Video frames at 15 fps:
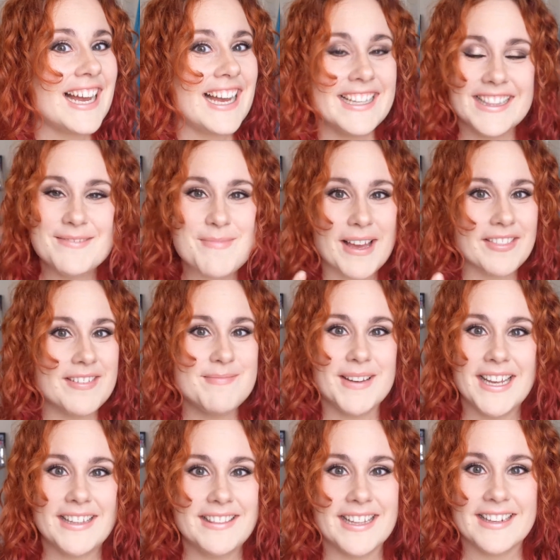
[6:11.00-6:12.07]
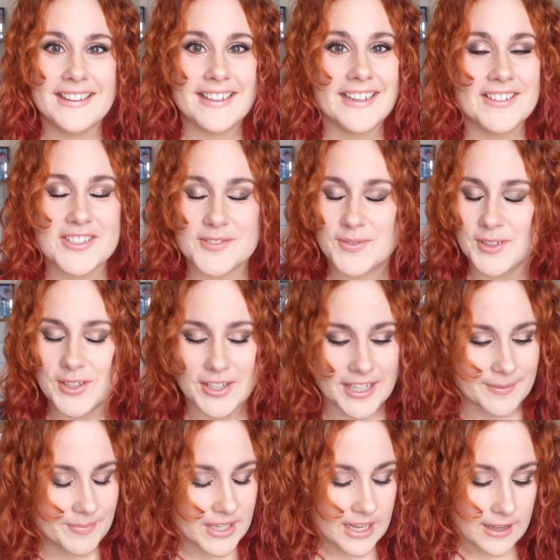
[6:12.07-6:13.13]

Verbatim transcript: I had the math in my head then and I just forgot it.